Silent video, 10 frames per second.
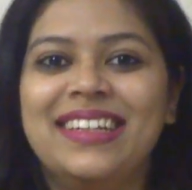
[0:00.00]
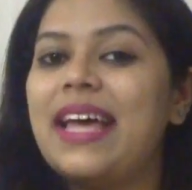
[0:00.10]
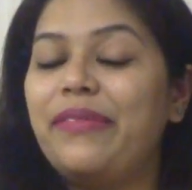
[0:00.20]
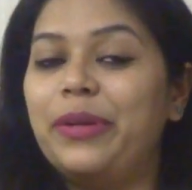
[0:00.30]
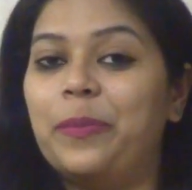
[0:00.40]

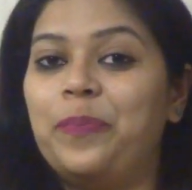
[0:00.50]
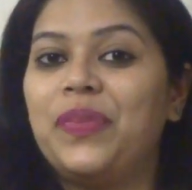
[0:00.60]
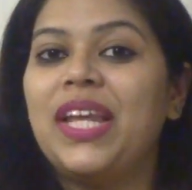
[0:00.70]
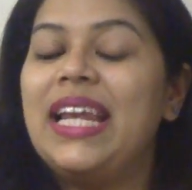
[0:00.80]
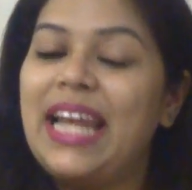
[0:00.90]
Seven,
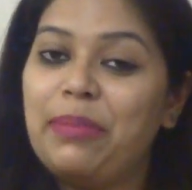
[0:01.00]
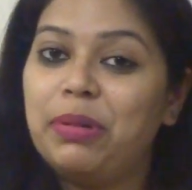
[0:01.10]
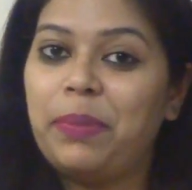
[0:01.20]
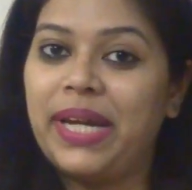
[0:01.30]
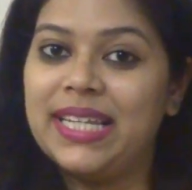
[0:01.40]

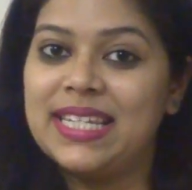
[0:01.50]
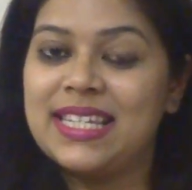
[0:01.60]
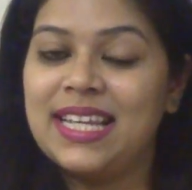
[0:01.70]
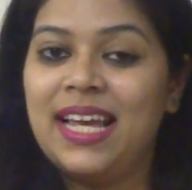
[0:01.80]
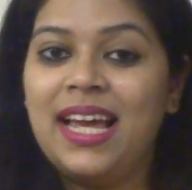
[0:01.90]
Labor
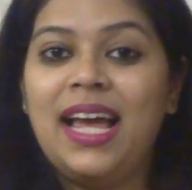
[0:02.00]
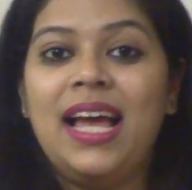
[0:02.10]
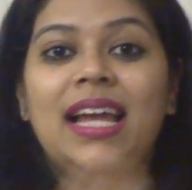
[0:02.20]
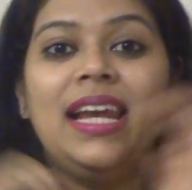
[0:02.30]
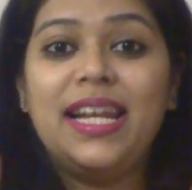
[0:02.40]
Pains.
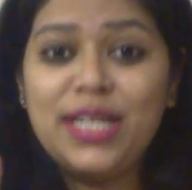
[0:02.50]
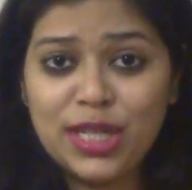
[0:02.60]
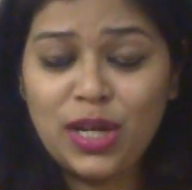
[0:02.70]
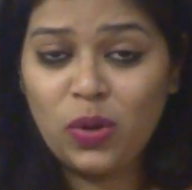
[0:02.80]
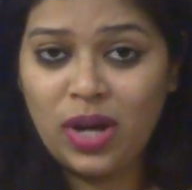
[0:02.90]

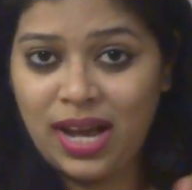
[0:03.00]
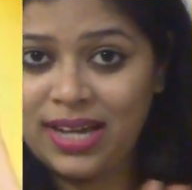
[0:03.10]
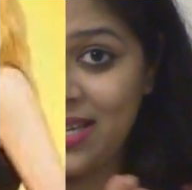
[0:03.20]
Lindsay Lohan